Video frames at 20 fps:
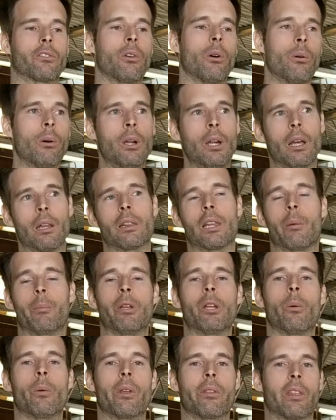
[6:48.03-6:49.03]
So let
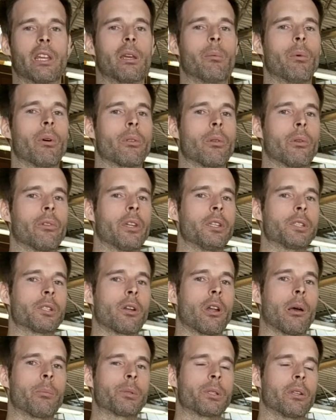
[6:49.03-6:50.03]
me know what you think about those
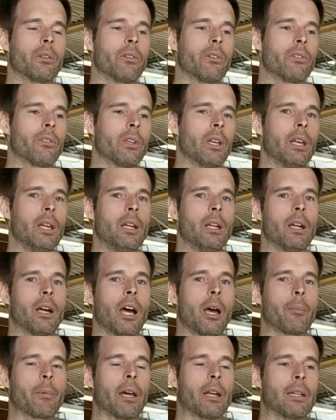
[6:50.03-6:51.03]
engine options.
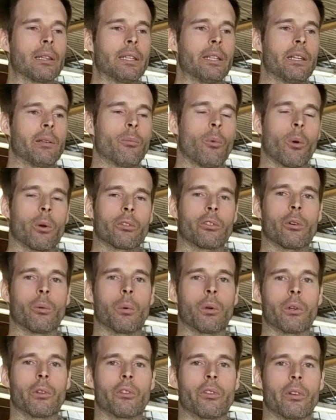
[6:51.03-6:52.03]
I'm kind of leaning more
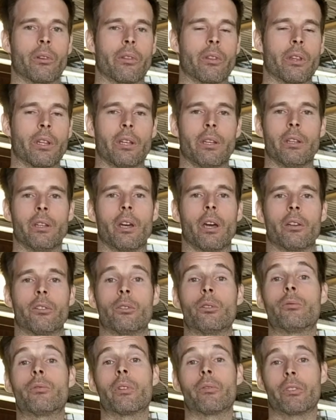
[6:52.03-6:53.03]
towards either the
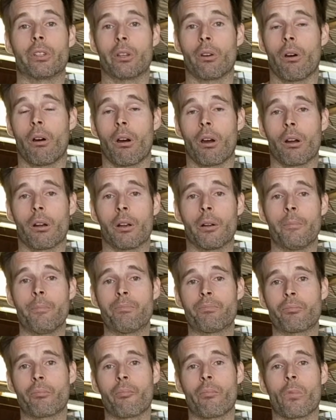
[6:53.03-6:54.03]
250R
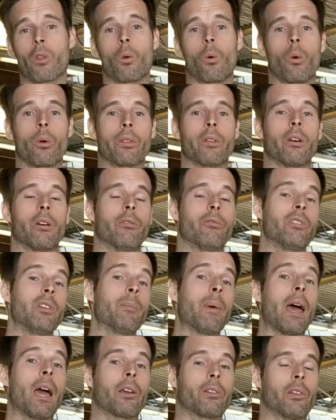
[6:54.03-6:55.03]
or the V
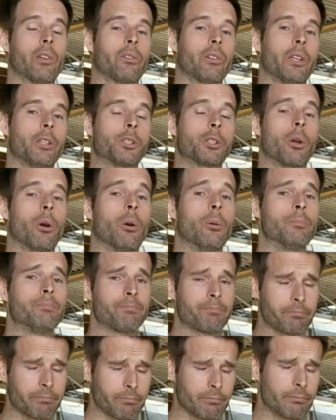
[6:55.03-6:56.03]
MAX SHO
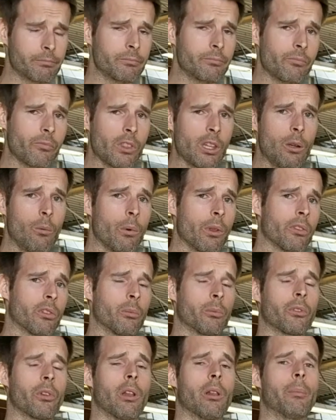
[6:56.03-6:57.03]
with
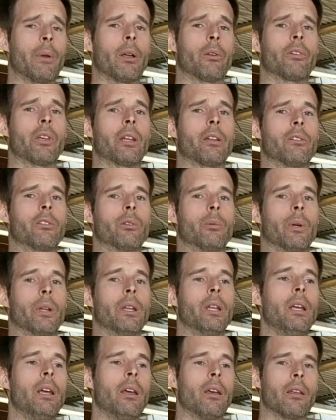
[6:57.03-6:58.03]
some solid mounts added to it.
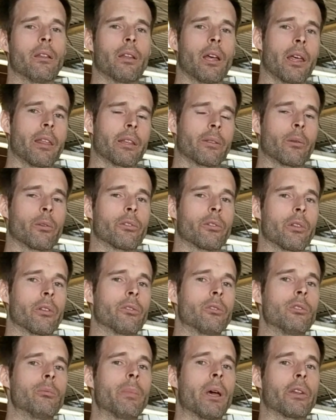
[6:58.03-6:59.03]
I think those are the
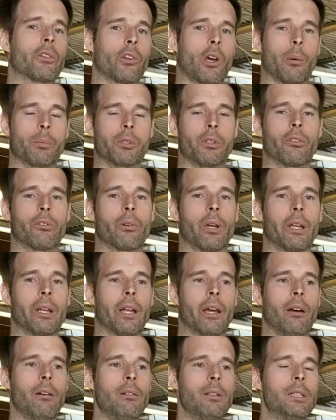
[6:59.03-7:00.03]
two best options right
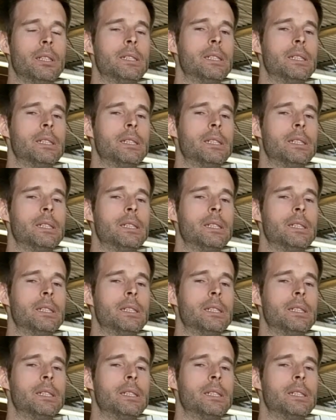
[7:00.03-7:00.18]
now.